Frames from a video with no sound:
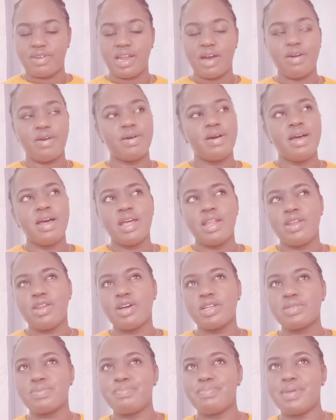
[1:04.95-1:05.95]
Now,
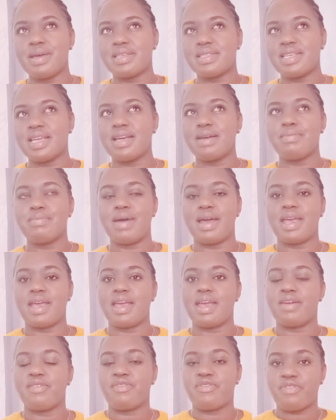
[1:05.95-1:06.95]
not basing
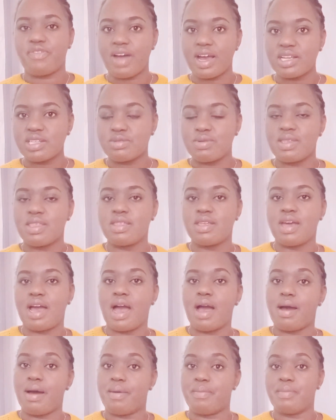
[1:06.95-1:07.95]
my facts with
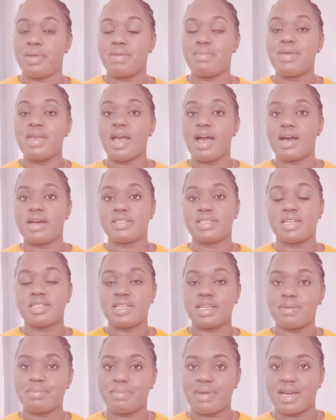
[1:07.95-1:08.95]
maybe a
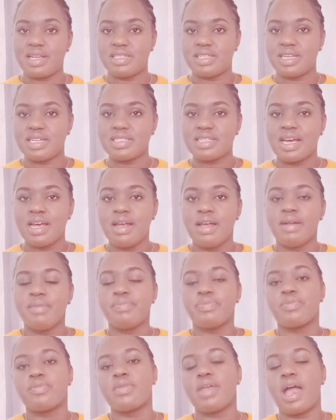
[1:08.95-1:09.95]
certain budget,
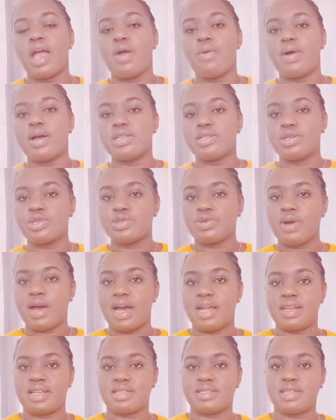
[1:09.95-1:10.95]
I want you to
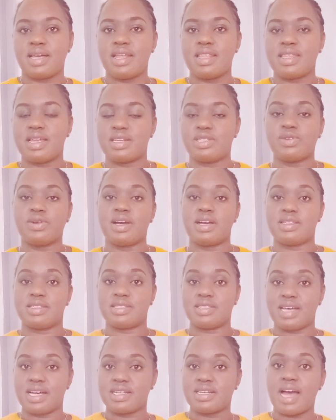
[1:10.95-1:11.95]
understand that you can
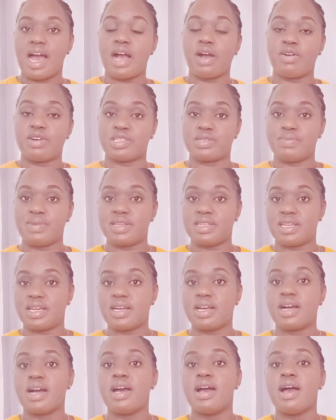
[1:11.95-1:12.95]
start a
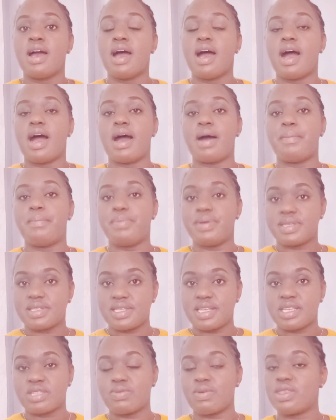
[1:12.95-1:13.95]
cosmetic
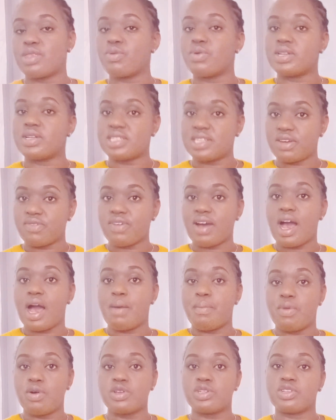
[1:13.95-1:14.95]
business with whatever
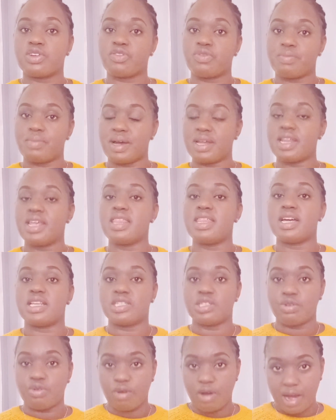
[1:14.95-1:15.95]
amount of money
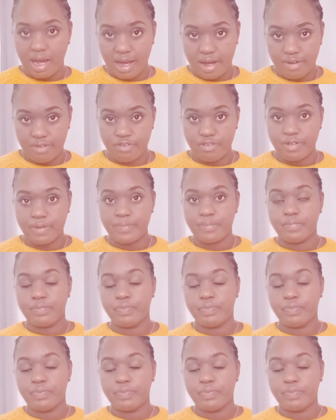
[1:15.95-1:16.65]
that you have.